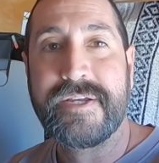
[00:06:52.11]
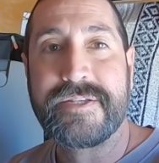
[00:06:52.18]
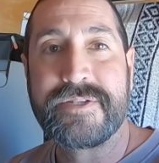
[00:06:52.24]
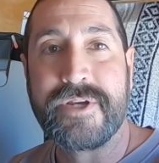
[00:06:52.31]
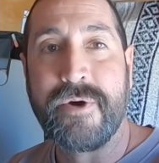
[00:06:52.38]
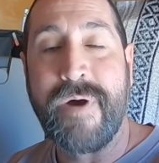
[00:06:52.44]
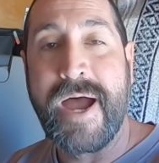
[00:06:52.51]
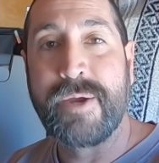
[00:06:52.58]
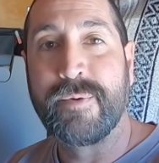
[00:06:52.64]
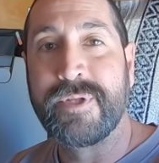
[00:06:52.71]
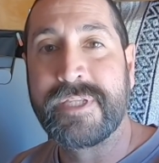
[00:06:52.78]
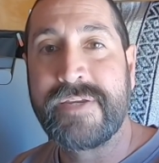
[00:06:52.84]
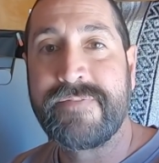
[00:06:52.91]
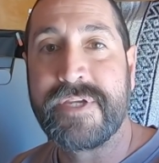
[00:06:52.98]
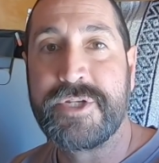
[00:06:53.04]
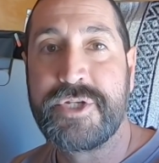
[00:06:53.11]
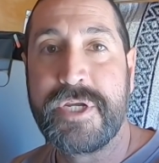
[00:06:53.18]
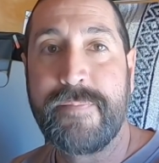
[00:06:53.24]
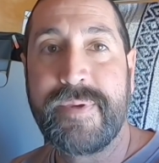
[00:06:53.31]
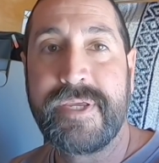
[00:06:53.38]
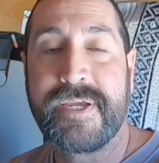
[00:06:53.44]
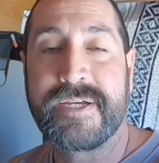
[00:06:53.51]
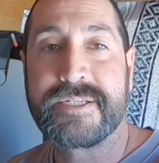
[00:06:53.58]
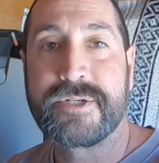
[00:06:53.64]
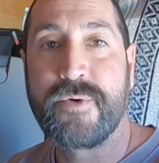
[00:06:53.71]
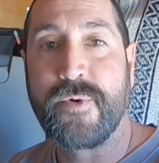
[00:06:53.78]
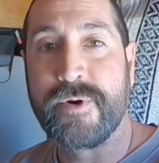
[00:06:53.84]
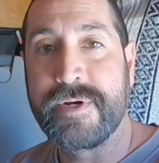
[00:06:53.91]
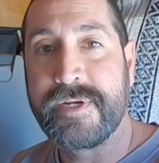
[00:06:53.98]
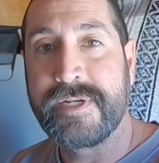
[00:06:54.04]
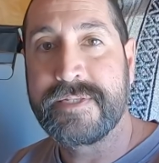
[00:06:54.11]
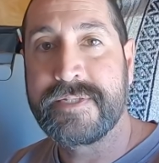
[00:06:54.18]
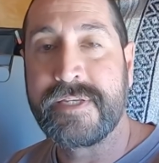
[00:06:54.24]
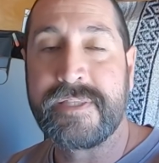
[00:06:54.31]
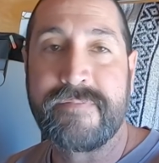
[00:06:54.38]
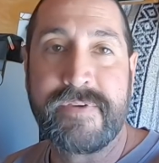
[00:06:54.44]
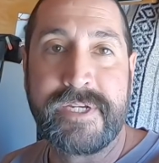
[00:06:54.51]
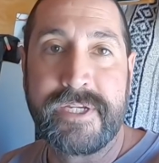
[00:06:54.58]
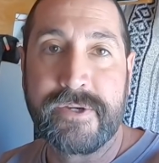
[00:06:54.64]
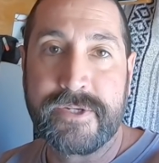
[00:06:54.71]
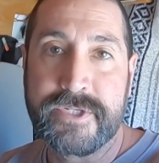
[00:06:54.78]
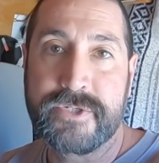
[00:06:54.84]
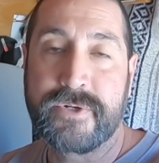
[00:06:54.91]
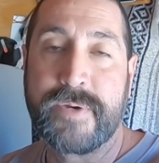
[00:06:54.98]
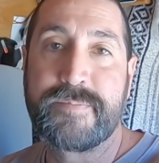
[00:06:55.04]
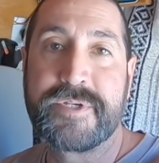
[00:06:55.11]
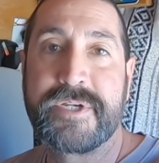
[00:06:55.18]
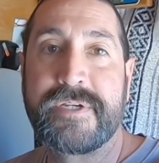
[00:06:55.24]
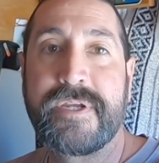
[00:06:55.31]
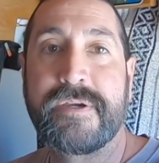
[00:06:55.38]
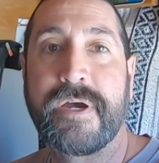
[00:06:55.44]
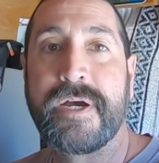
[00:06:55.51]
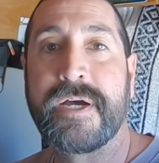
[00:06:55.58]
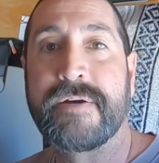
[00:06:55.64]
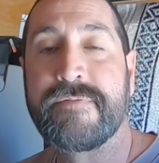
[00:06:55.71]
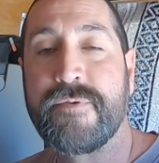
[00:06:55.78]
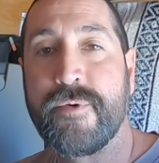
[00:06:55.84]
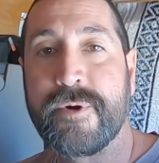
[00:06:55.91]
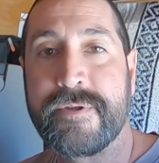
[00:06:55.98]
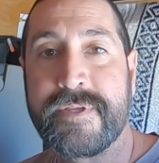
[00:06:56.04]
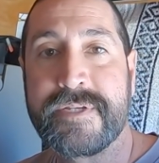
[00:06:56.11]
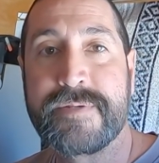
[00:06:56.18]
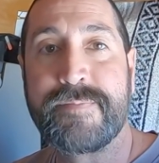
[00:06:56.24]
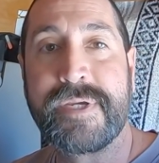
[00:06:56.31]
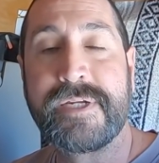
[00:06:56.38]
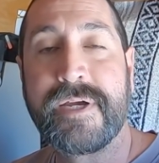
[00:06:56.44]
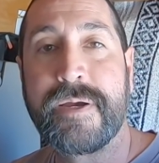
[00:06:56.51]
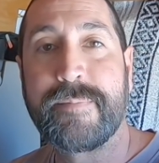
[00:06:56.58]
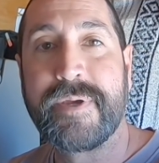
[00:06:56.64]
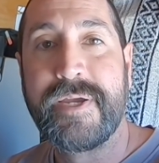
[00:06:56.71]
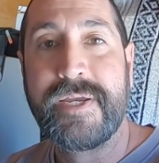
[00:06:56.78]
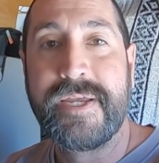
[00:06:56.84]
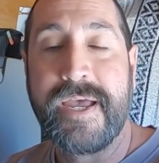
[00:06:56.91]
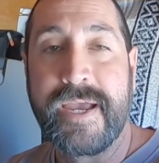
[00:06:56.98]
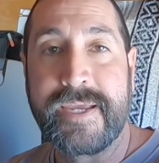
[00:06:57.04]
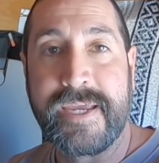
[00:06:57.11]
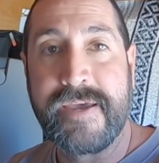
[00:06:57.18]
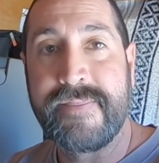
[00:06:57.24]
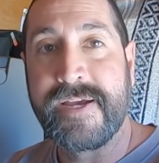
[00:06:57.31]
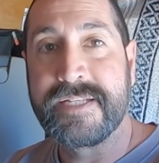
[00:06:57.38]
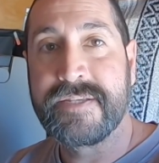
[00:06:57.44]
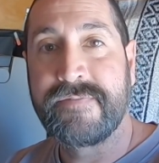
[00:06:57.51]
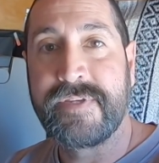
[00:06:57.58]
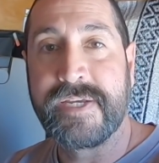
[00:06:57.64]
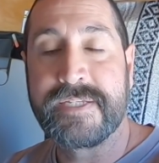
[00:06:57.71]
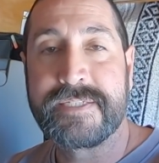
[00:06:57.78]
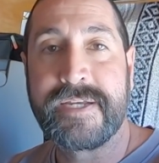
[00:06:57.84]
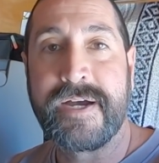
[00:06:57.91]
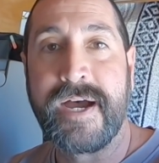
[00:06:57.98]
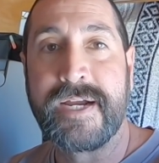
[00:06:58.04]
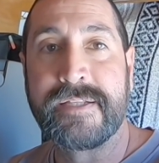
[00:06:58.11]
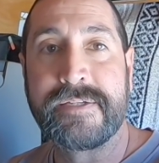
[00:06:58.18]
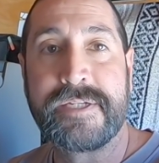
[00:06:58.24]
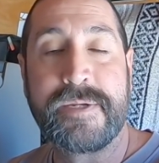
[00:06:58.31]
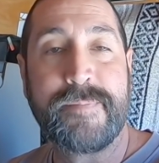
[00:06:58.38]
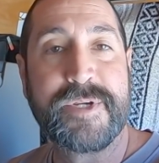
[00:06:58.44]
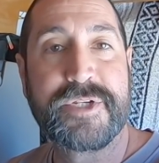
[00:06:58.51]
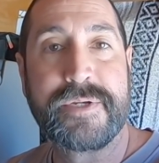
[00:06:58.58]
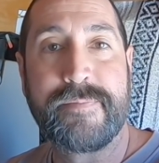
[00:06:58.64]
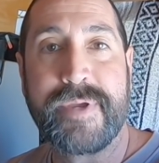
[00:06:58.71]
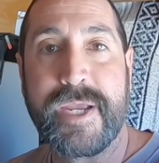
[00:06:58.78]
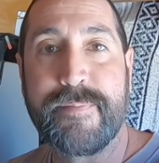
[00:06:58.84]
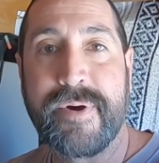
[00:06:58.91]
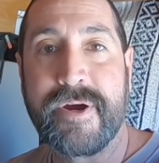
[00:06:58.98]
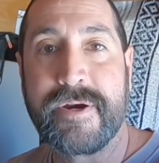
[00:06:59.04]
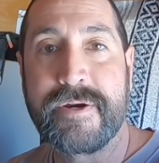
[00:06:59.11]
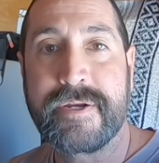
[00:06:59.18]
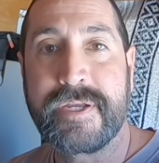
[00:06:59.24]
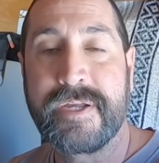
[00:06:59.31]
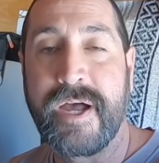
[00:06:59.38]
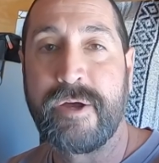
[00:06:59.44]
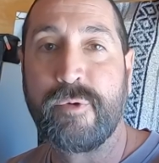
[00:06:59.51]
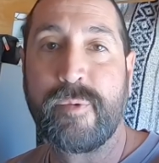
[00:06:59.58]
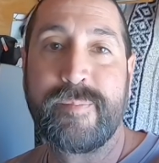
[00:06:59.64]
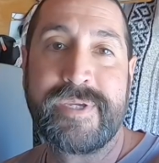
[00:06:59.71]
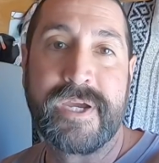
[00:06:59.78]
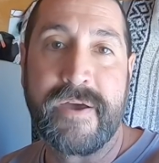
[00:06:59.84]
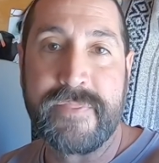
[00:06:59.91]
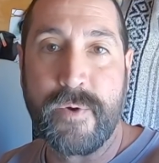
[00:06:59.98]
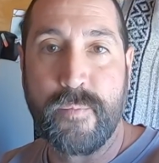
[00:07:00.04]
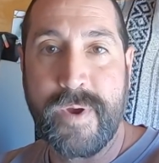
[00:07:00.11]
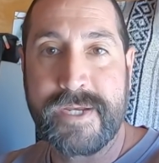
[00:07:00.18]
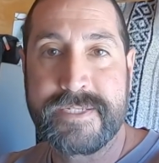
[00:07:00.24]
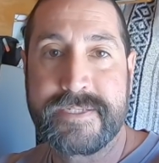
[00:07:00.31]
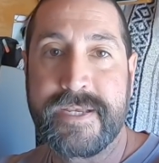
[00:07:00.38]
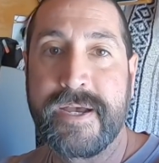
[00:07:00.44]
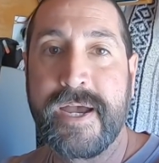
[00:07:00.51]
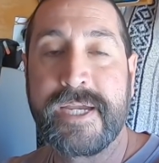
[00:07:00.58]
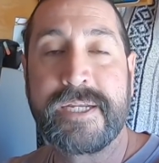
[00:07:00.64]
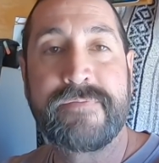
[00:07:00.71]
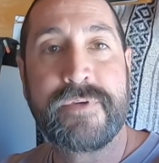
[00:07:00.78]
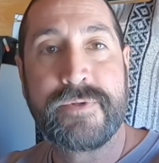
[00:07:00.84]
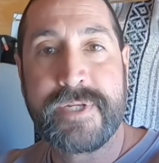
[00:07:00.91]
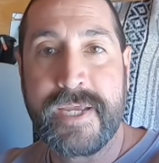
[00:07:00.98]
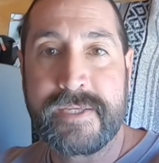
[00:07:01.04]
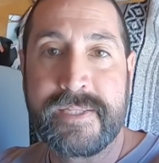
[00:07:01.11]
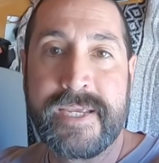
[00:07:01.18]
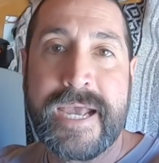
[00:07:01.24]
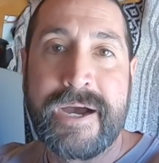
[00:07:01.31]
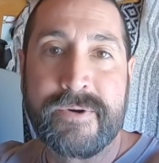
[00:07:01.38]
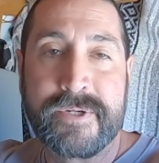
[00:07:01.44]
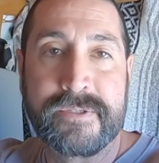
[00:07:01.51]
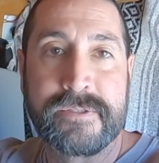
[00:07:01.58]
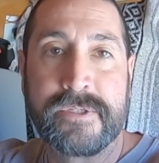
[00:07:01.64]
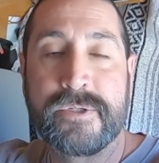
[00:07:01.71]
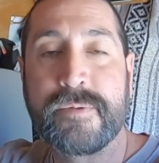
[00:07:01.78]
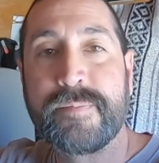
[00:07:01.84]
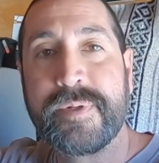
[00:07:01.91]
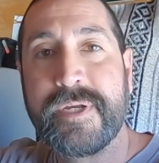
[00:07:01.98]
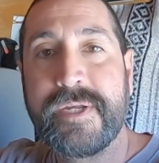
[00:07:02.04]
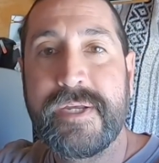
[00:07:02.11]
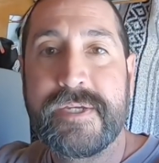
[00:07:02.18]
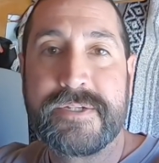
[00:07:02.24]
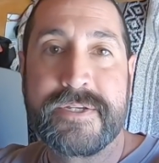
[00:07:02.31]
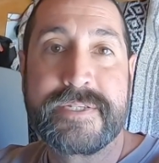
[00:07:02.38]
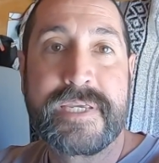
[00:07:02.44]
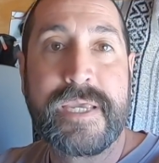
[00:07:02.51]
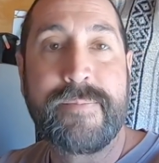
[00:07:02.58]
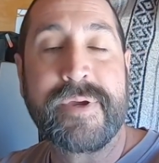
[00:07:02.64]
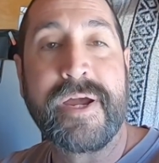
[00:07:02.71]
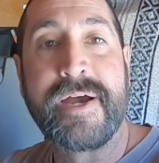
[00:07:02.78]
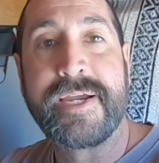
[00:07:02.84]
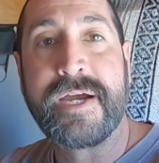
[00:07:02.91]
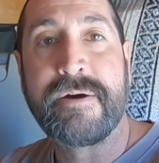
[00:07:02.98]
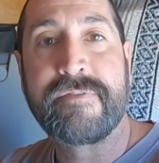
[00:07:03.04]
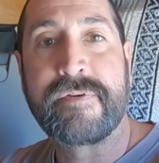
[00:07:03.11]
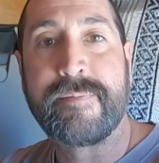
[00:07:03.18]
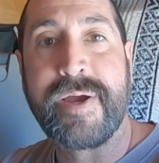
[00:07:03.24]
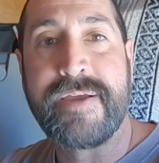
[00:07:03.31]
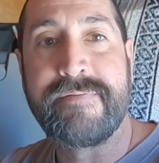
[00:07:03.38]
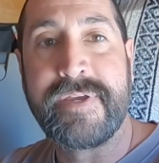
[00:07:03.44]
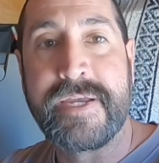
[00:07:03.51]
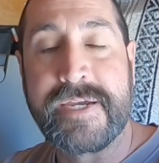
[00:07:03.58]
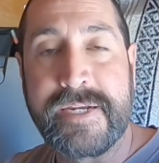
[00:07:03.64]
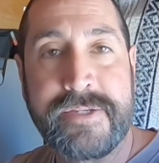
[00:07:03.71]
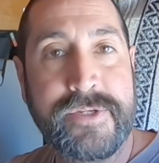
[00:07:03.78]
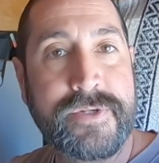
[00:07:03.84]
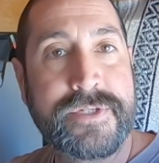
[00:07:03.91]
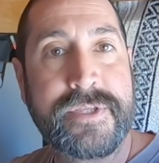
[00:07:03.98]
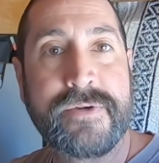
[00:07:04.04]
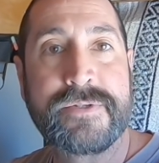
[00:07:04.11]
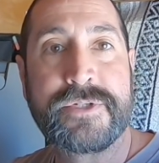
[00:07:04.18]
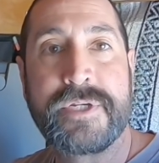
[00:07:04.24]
So I will leave the GPS coordinates in the video description for this meetup. Again, that's Fiesta Island in Mission Bay Park. I will be on the west side. If you take the outer loop, just keep an eye out for my van and use those